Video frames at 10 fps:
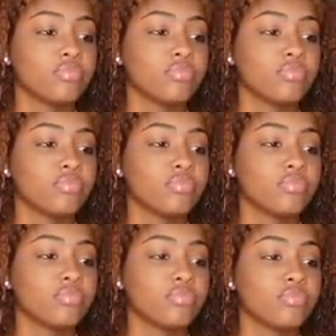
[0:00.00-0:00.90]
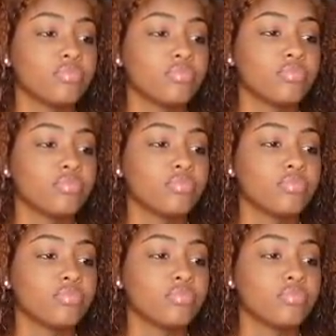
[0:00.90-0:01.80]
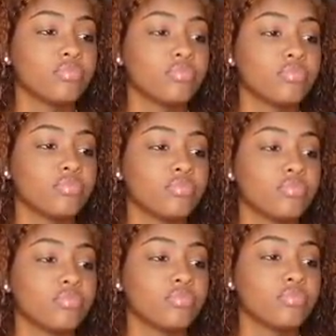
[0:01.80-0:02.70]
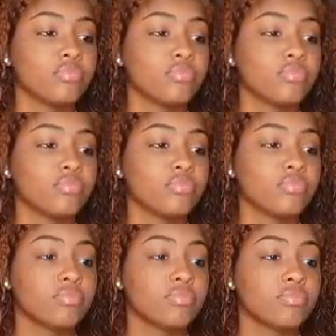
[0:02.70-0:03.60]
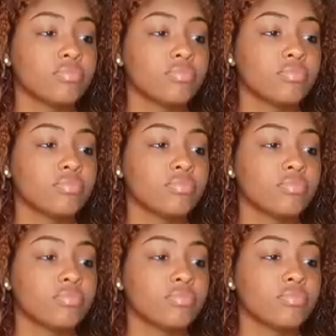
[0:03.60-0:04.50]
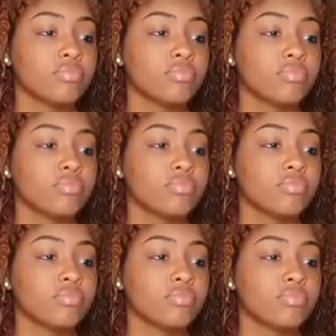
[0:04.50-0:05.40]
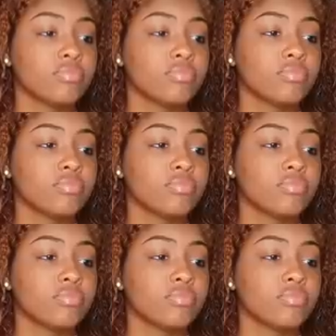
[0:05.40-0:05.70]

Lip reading: This person isn't speaking.